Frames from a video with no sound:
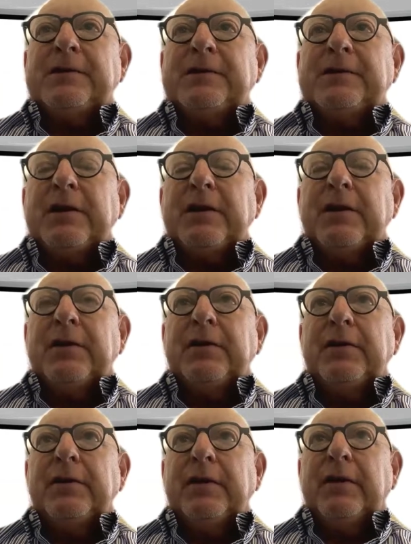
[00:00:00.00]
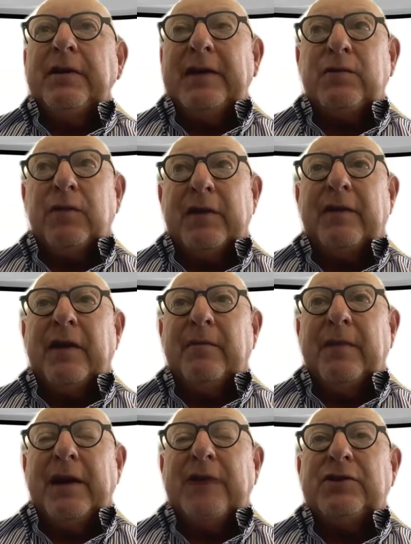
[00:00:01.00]
So that is one of
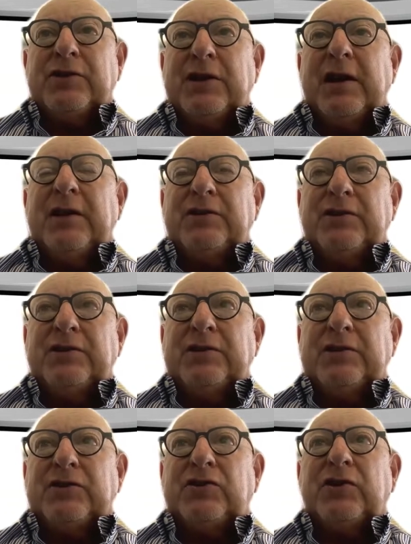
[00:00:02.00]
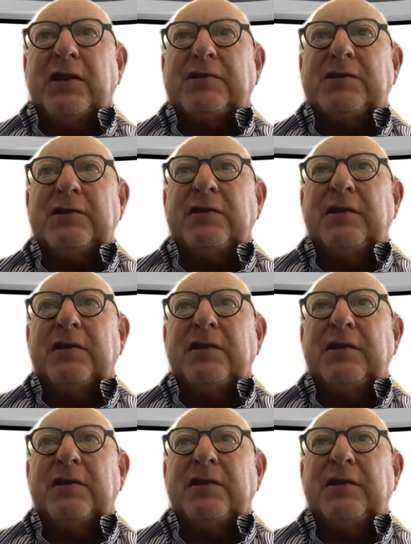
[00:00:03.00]
our major challenges, is trust.